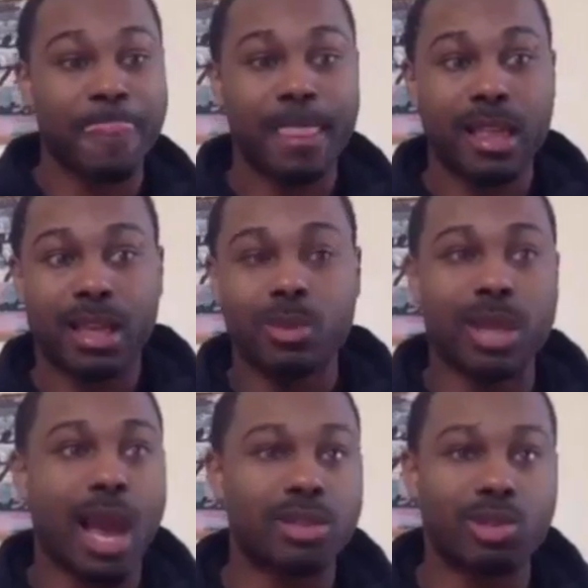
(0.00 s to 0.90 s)
Uh-huh. He was a
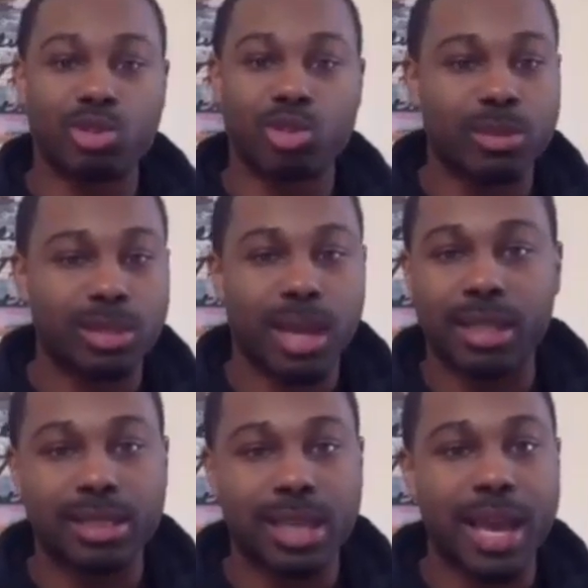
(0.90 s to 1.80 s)
uh-huh. superstar at
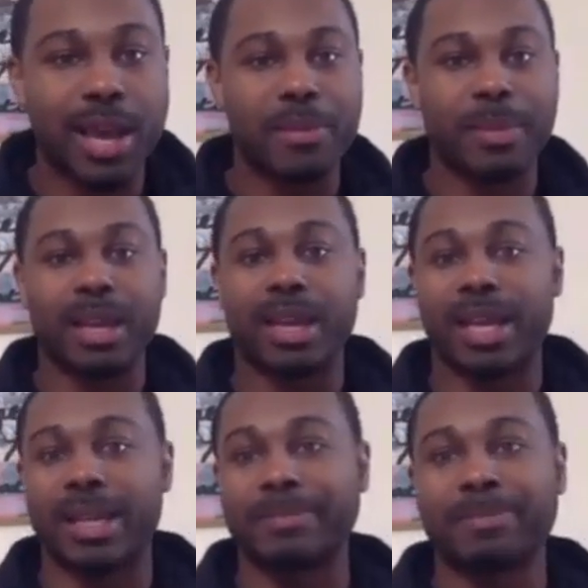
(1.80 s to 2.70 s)
the time,
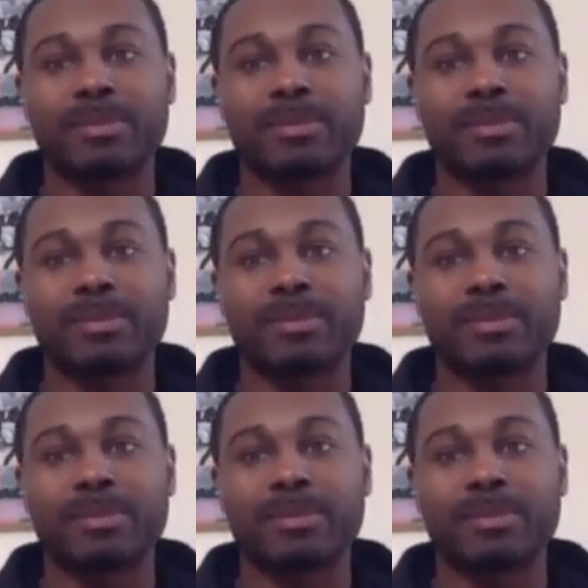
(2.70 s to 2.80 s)
and yeah.